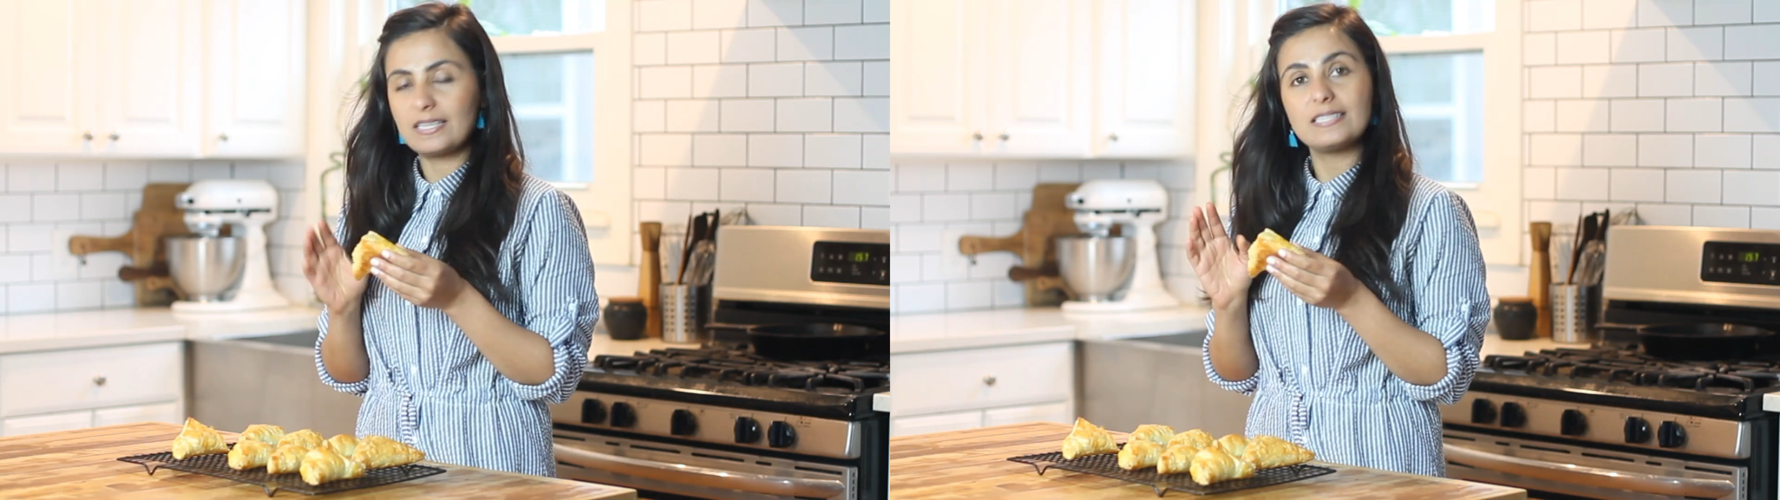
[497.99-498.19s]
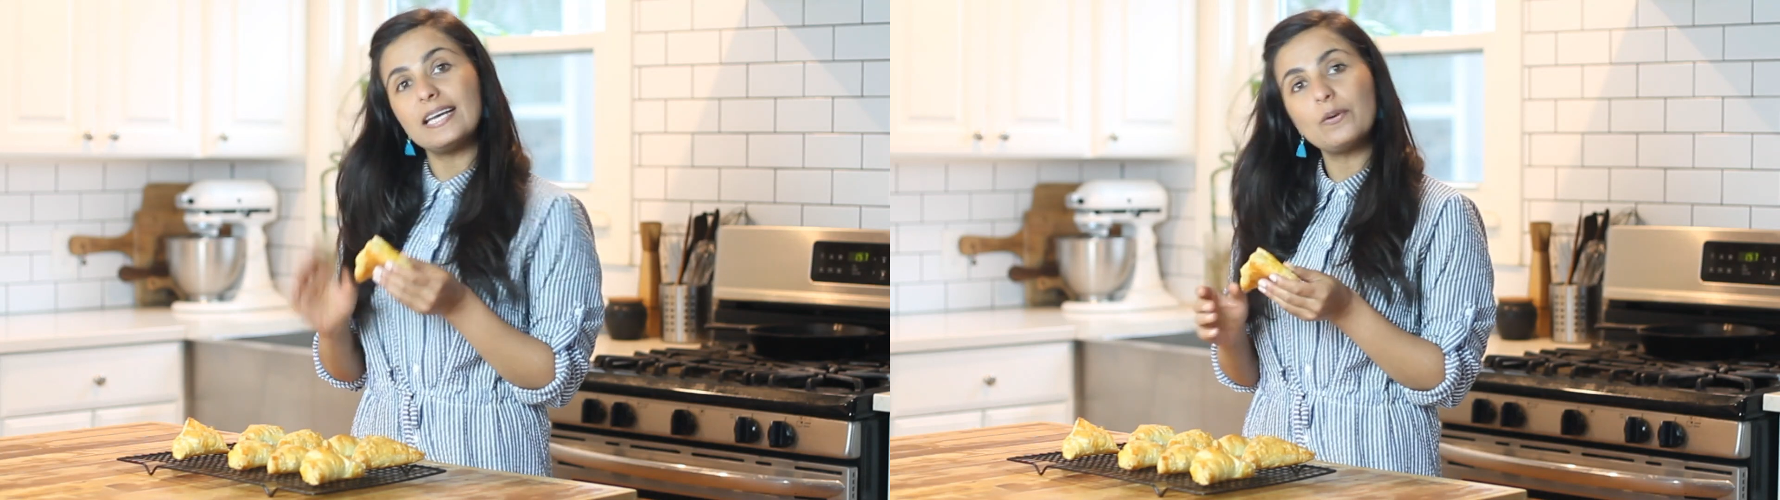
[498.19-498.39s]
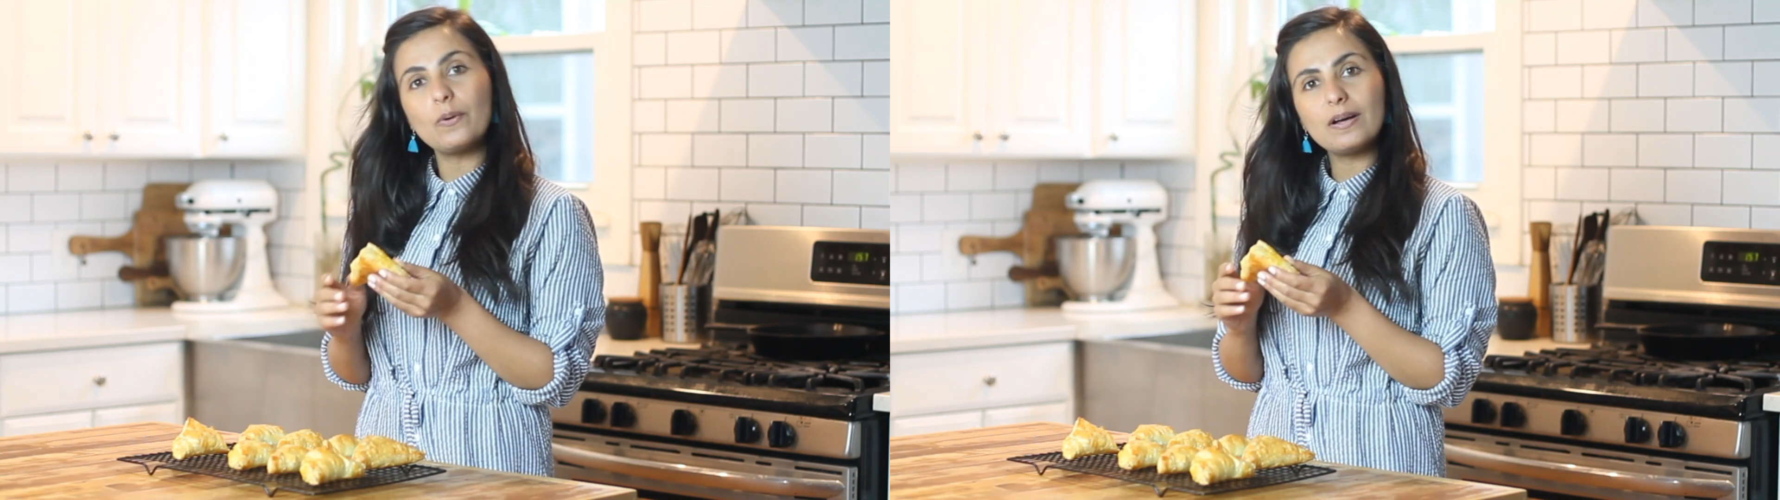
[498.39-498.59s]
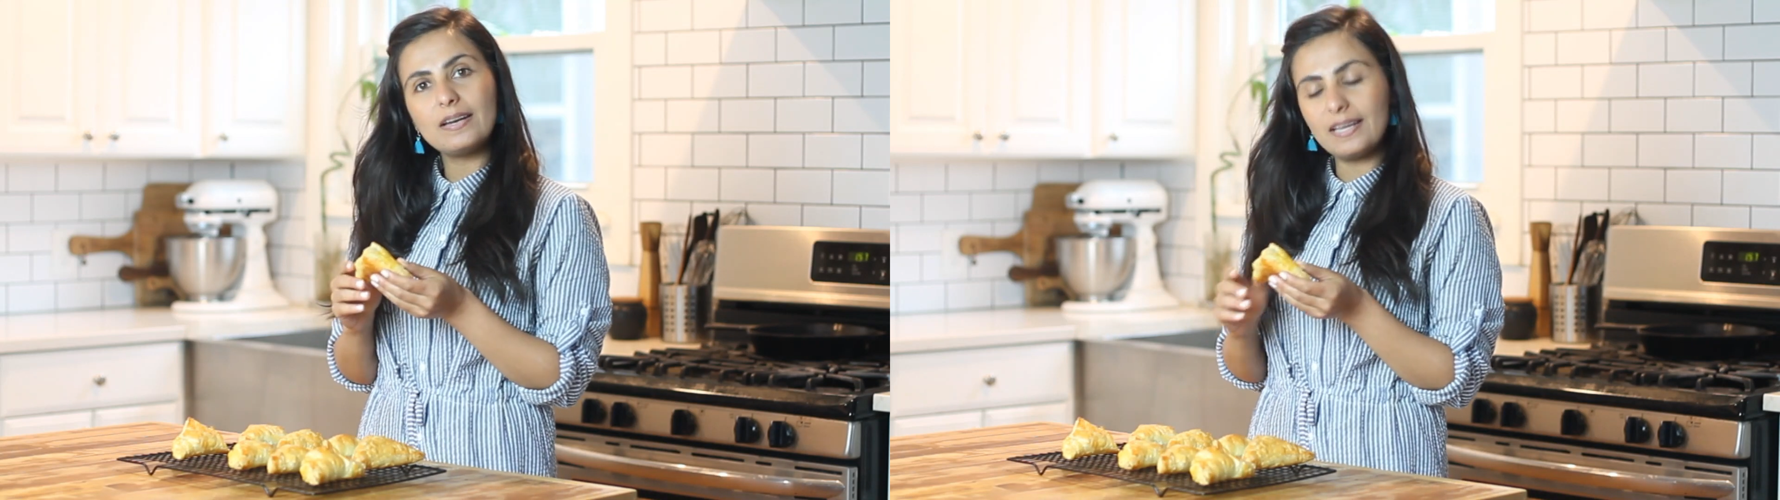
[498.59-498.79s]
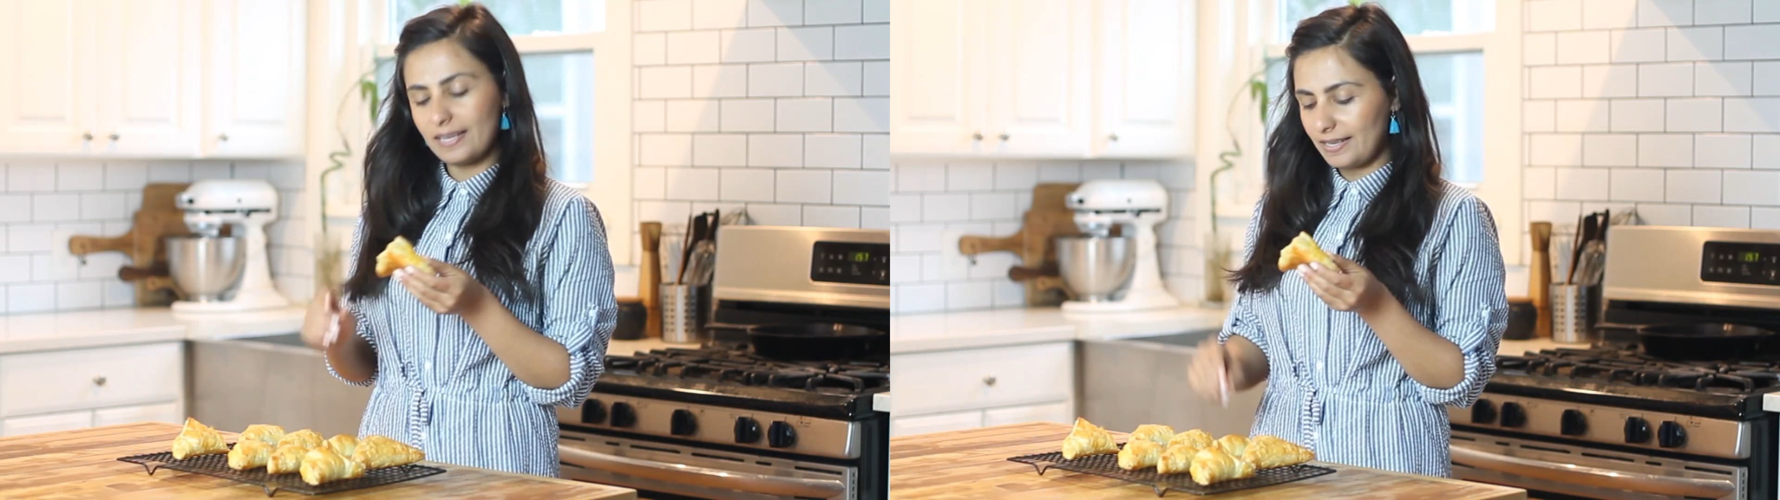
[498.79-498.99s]
take one
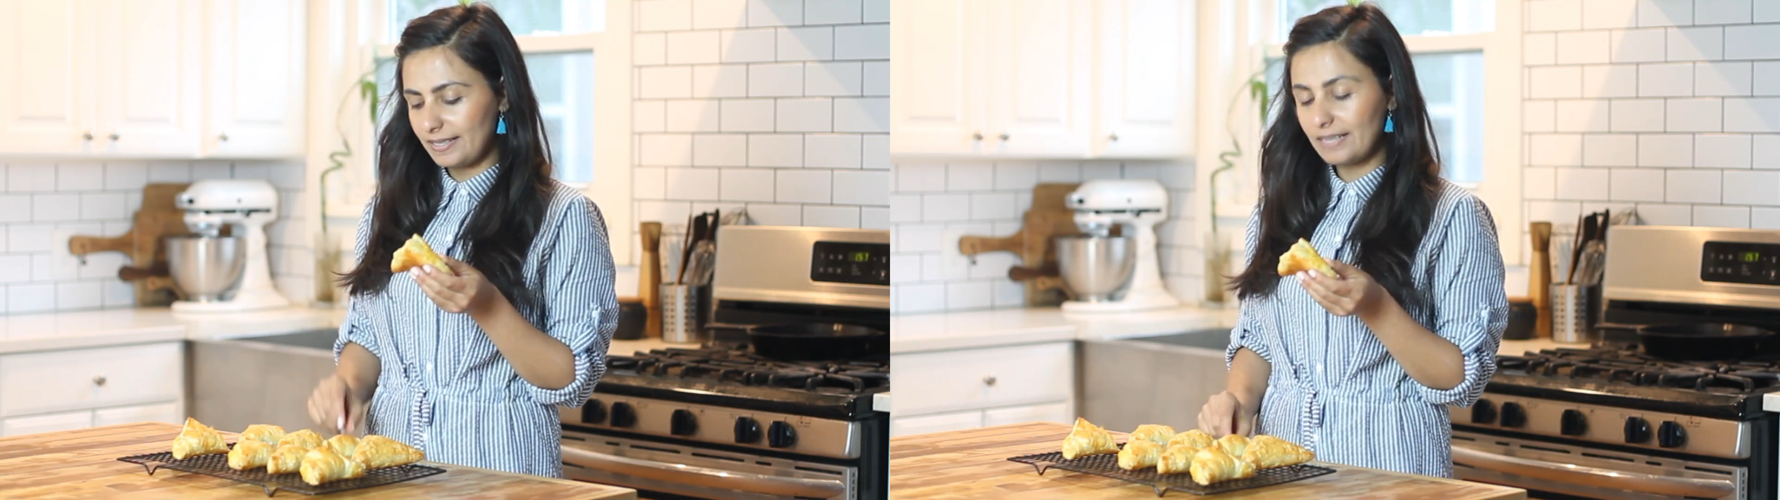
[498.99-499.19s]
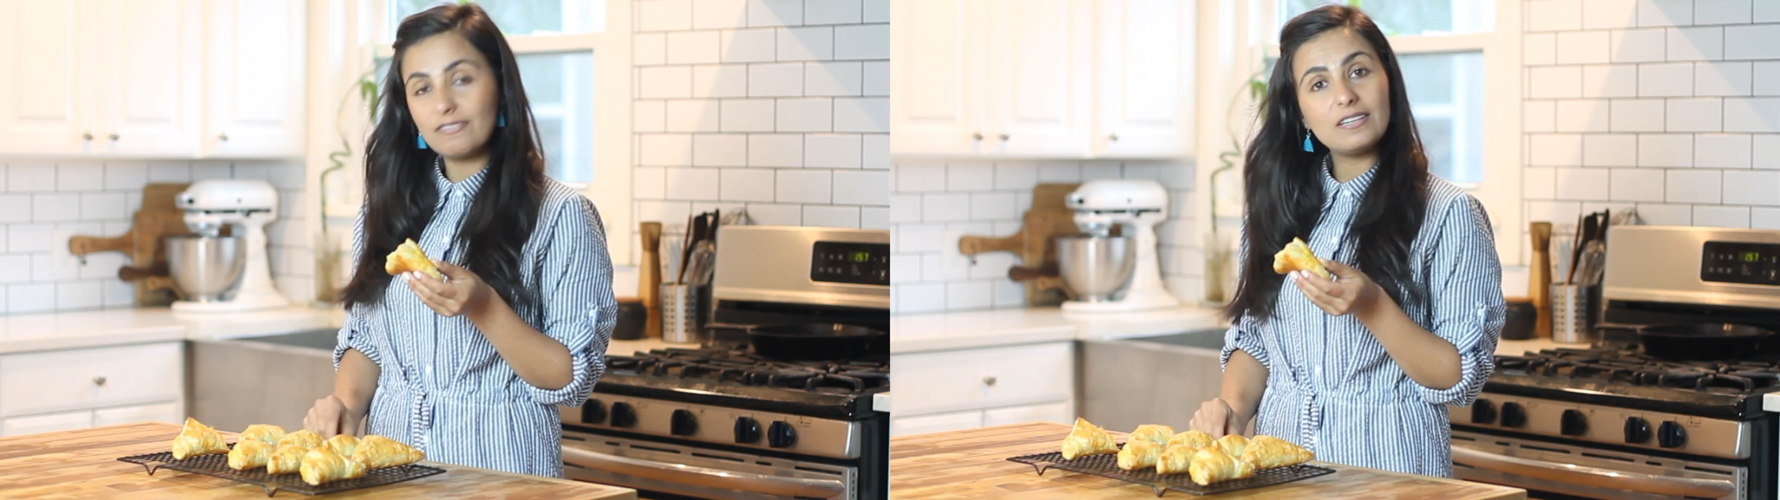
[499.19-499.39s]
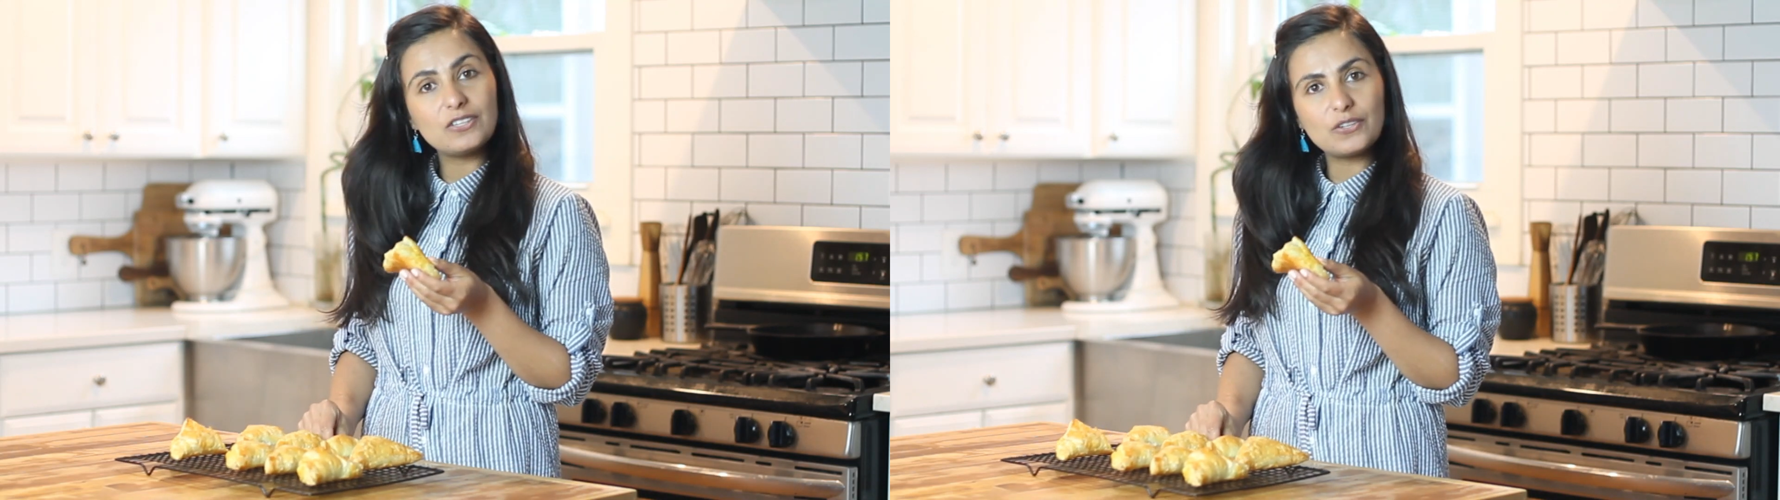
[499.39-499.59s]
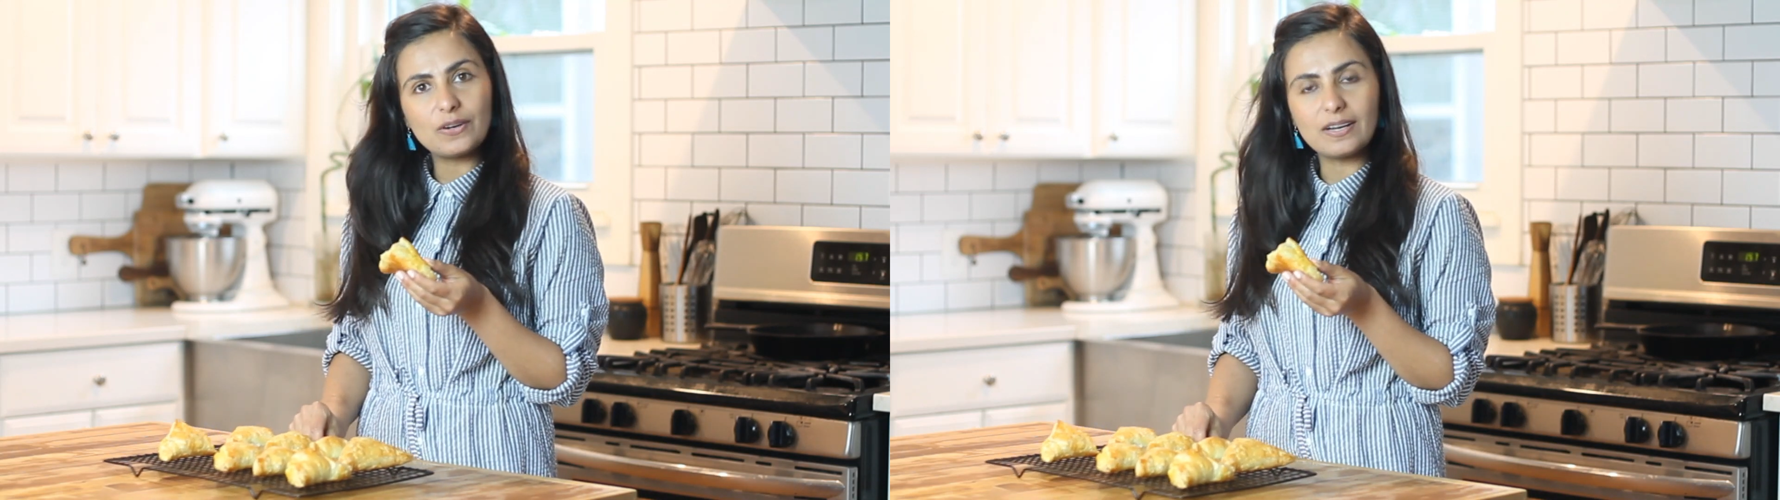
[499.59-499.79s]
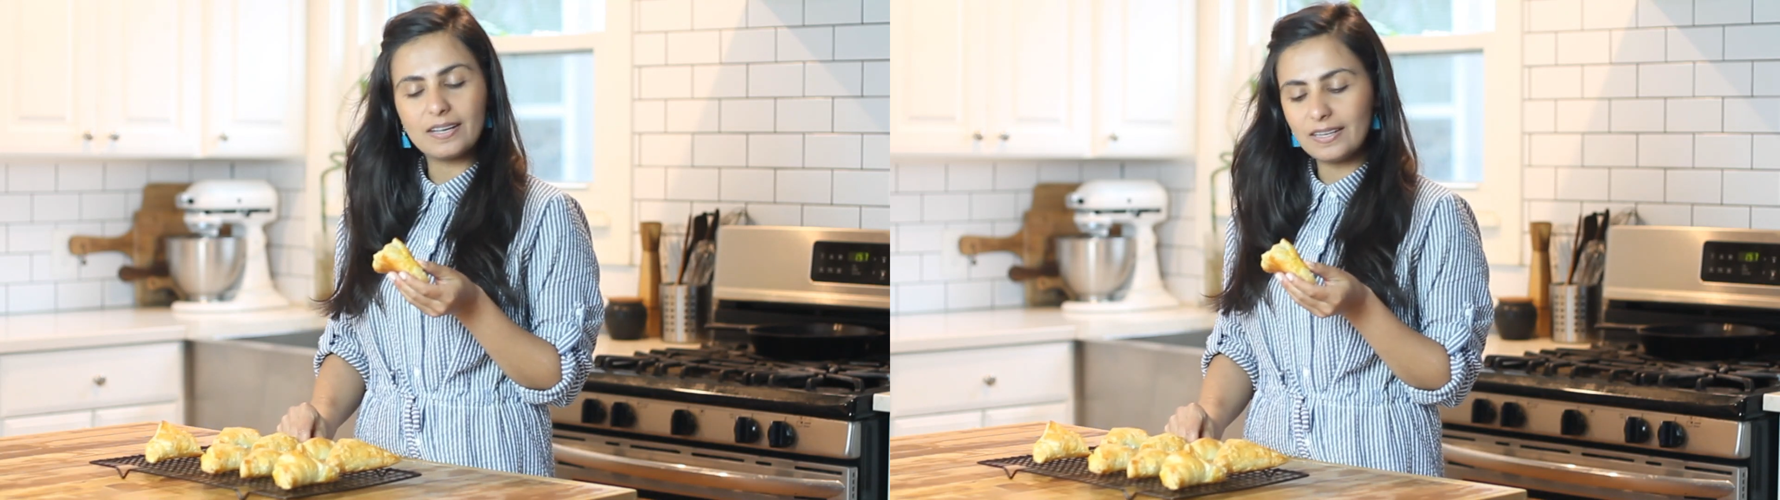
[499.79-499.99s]
and give it a
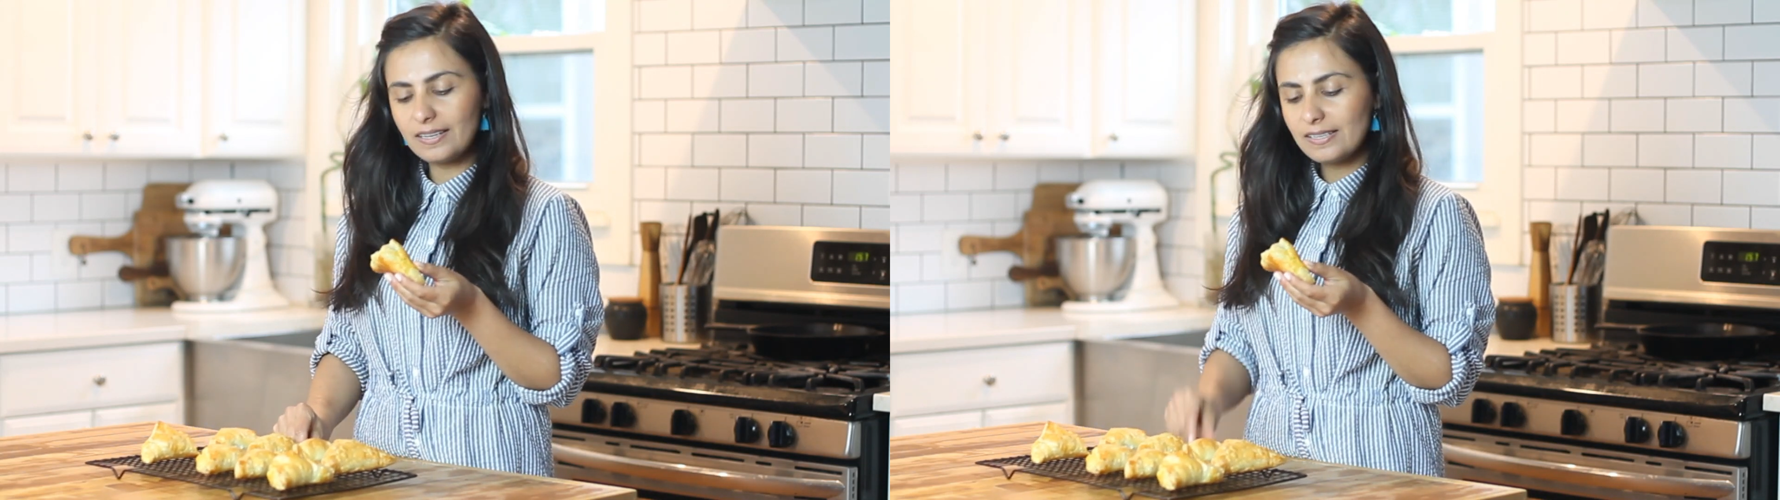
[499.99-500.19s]
try.